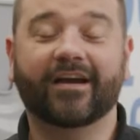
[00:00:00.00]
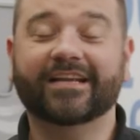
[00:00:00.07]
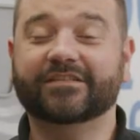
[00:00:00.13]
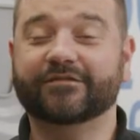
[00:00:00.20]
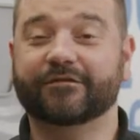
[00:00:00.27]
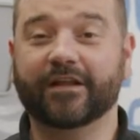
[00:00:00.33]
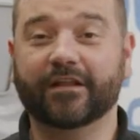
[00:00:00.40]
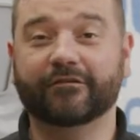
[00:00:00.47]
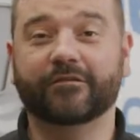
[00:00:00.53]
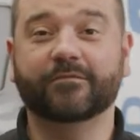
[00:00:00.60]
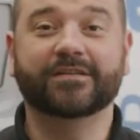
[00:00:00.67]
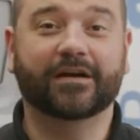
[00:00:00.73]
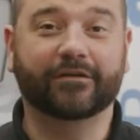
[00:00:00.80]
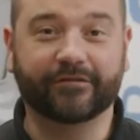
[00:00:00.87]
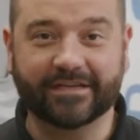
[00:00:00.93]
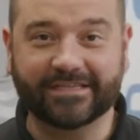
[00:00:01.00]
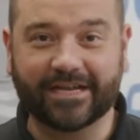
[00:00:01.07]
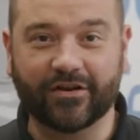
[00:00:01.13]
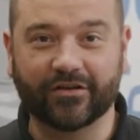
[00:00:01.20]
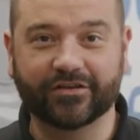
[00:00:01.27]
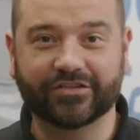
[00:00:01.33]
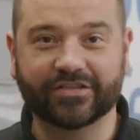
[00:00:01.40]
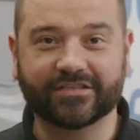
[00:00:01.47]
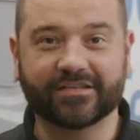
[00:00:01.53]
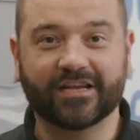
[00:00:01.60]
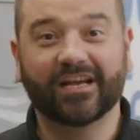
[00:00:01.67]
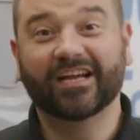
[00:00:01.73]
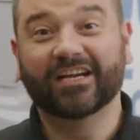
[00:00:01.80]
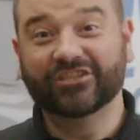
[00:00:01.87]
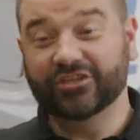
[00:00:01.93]
Hi, it's Phil from Delphi
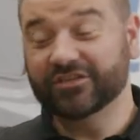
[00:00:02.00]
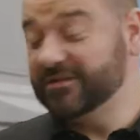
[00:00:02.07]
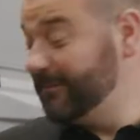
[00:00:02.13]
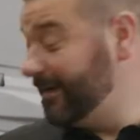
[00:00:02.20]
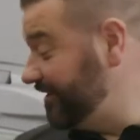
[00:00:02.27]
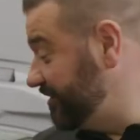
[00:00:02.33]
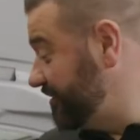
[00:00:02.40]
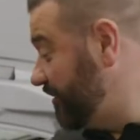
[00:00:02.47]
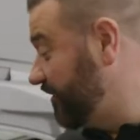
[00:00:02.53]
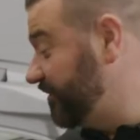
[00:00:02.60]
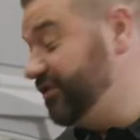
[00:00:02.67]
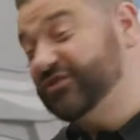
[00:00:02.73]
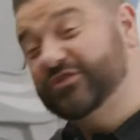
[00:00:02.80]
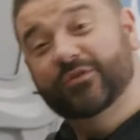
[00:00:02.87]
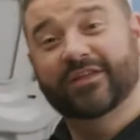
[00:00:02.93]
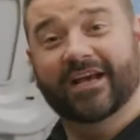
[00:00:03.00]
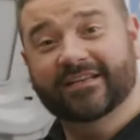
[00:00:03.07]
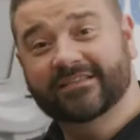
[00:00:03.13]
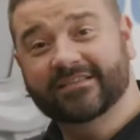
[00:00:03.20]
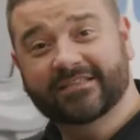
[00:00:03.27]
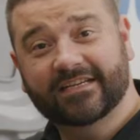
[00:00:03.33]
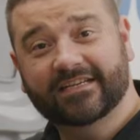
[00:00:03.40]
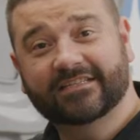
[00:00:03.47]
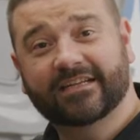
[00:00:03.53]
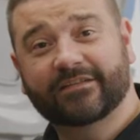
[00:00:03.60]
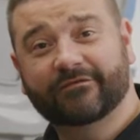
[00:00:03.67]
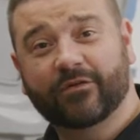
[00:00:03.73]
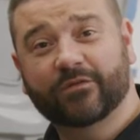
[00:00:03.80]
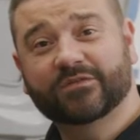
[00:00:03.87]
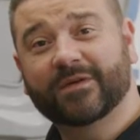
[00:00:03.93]
Technologies. Just imagine on this
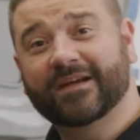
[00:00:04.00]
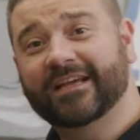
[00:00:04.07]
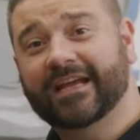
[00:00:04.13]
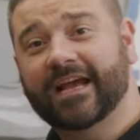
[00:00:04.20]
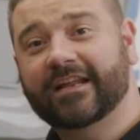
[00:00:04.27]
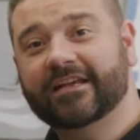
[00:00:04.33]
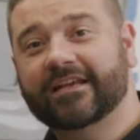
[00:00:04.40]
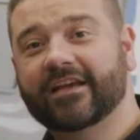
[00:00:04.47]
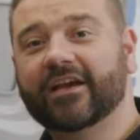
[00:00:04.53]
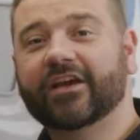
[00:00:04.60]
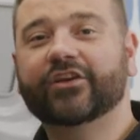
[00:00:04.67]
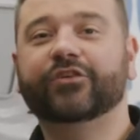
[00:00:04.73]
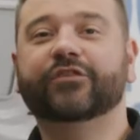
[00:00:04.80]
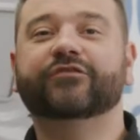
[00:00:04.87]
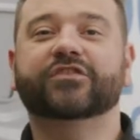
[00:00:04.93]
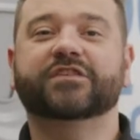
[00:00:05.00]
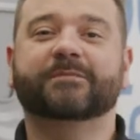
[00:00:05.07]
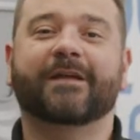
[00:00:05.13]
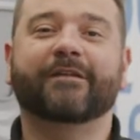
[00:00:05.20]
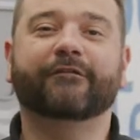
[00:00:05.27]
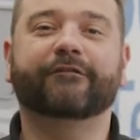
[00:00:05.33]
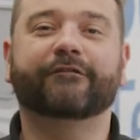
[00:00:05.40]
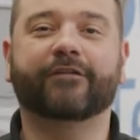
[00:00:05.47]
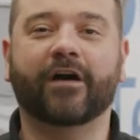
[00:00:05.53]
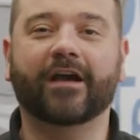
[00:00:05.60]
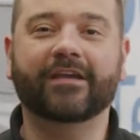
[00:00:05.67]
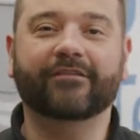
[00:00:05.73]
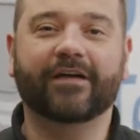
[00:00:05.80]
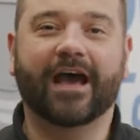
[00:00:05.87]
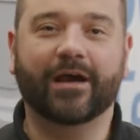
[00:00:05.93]
2016 Volkswagen Caddy, you've just spent
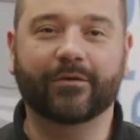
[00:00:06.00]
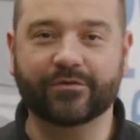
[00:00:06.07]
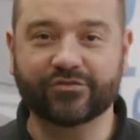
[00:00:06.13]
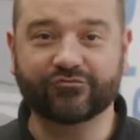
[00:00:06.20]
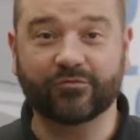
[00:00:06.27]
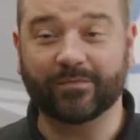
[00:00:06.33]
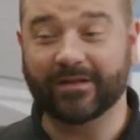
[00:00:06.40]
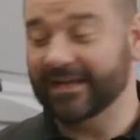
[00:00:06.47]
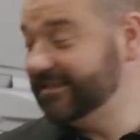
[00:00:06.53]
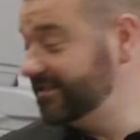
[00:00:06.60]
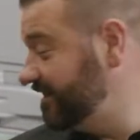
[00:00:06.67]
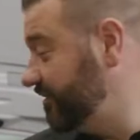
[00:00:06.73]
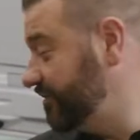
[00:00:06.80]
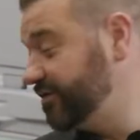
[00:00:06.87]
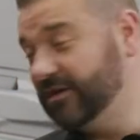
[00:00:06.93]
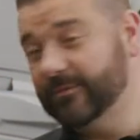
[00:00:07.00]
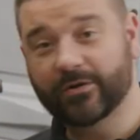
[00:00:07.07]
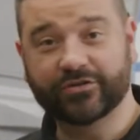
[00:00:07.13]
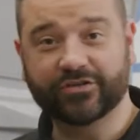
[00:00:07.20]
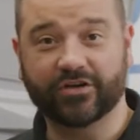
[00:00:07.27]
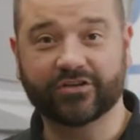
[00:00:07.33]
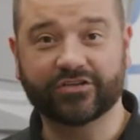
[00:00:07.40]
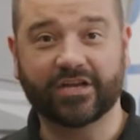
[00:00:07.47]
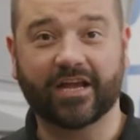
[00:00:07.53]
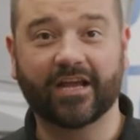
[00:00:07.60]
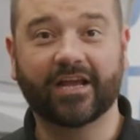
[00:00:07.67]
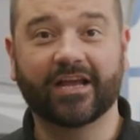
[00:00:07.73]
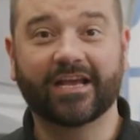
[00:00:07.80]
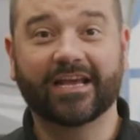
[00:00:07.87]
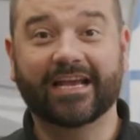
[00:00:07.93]
five hours replacing the turbocharger.